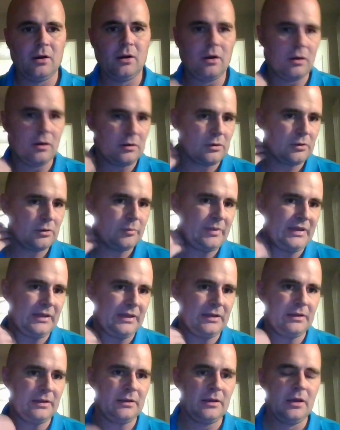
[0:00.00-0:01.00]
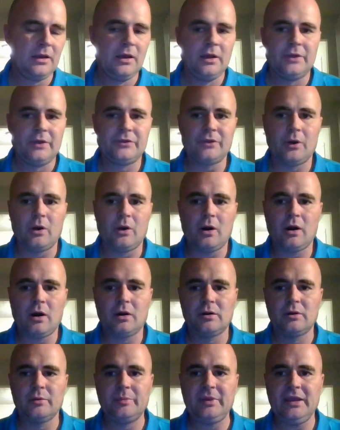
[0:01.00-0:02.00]
Harbin. So
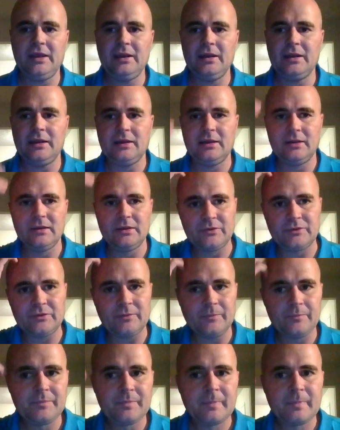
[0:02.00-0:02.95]
Harbin is